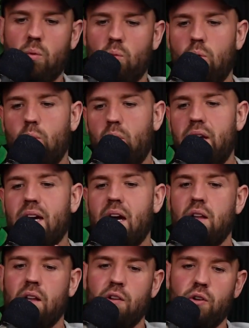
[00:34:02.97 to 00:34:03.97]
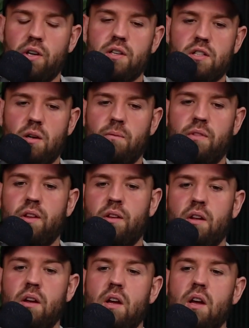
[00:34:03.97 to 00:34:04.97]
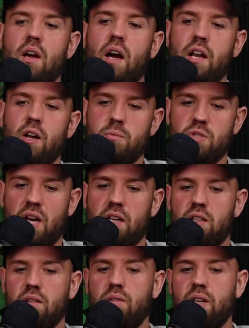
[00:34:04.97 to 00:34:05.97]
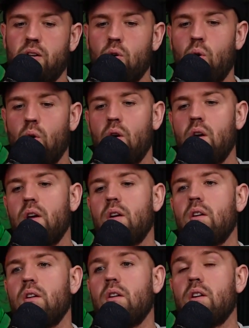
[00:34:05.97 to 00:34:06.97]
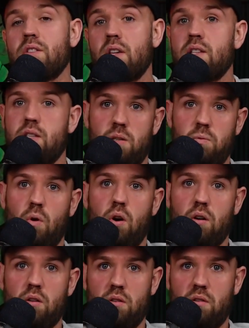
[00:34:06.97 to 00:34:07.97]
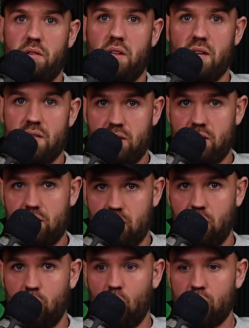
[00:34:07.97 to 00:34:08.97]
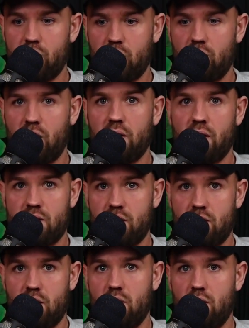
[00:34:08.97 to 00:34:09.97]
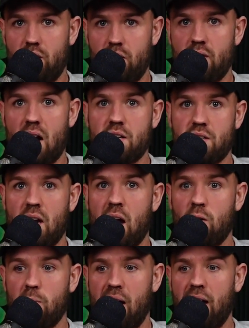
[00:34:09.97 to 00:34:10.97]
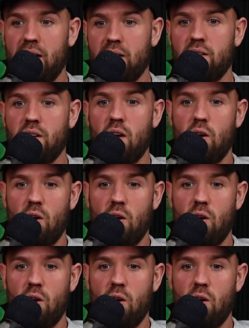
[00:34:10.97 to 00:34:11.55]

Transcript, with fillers: we can't look at something and objectively go, because this is what, this is the logic, right? This is the, the rationale behind